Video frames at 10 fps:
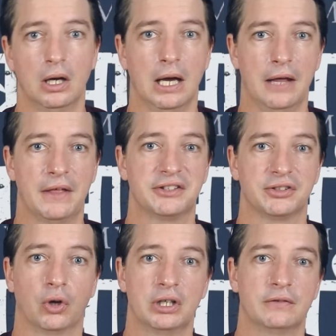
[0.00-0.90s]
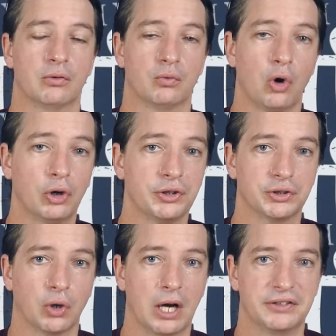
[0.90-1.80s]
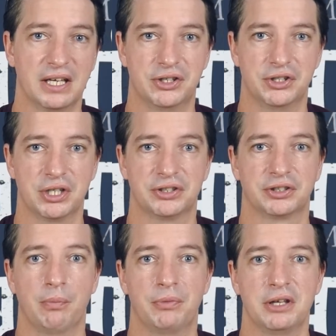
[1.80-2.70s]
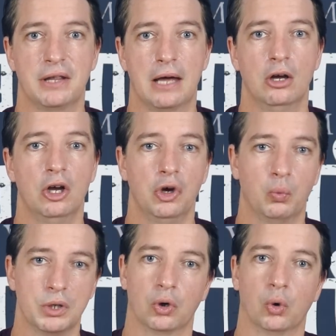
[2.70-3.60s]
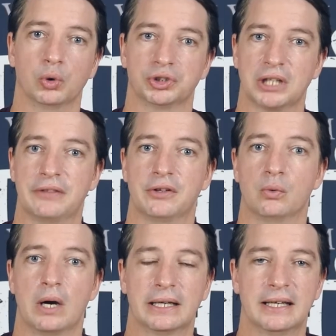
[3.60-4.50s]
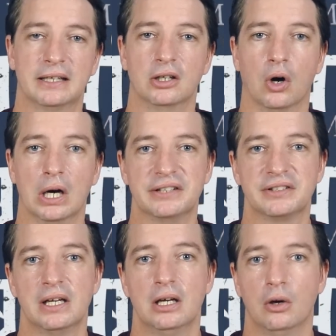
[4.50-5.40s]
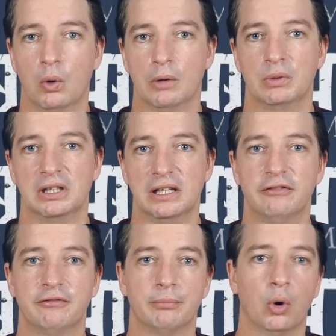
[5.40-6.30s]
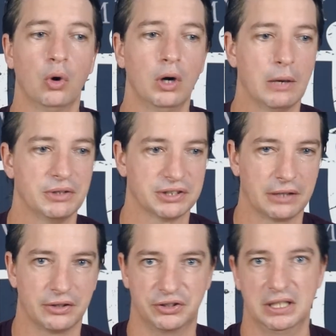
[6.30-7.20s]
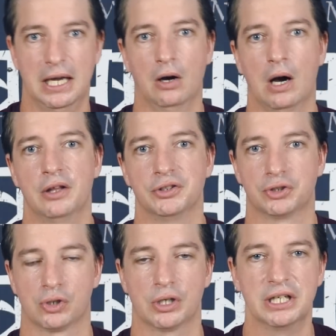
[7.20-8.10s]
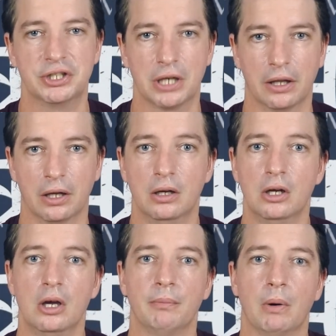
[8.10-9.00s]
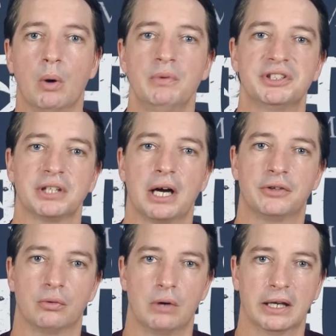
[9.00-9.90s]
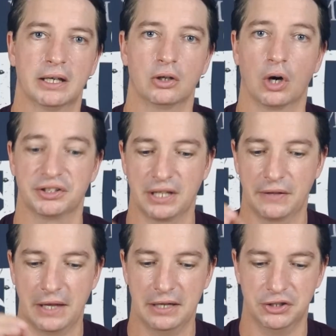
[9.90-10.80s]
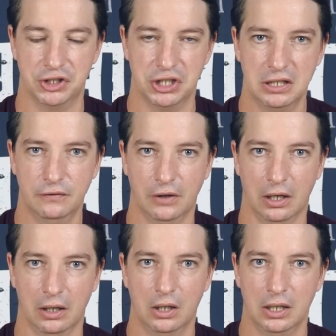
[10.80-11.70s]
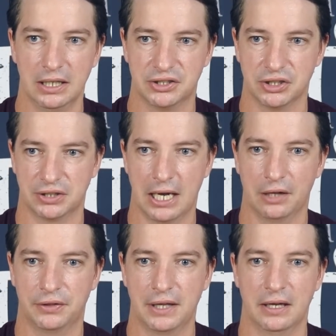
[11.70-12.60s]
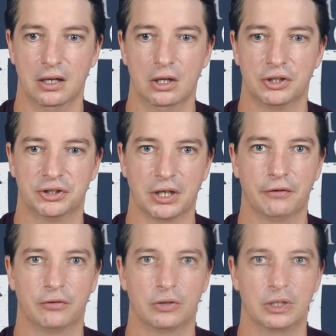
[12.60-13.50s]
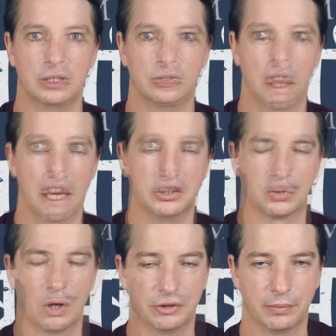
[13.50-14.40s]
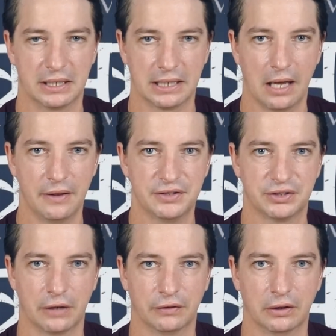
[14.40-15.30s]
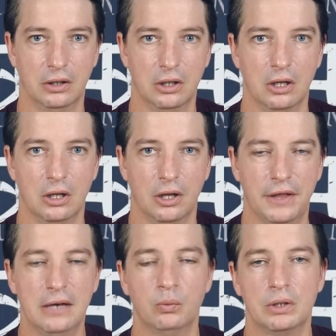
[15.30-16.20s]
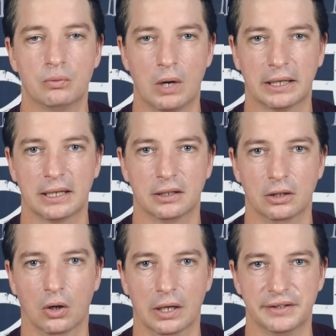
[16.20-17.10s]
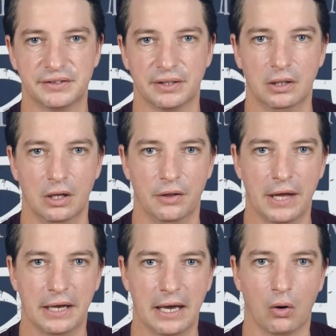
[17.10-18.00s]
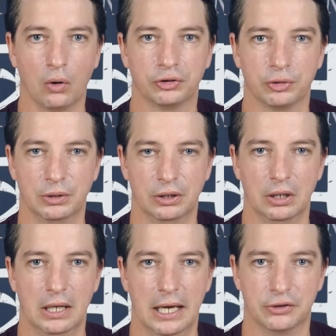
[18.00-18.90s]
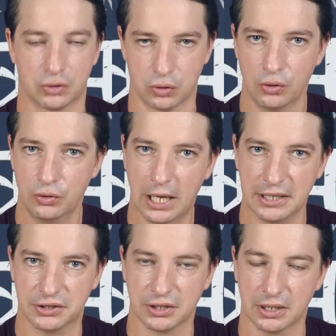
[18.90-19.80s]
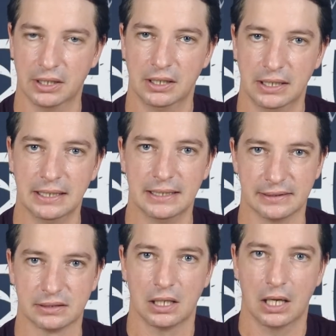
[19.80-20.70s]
And that's not even rocket science. It's just something that we all start to recognize when we live more and we start to see how others treat each other. But when we start to recognize that that jiva is just out there suffering and trying to make others suffer, then we recognize that our ultimate and true nature is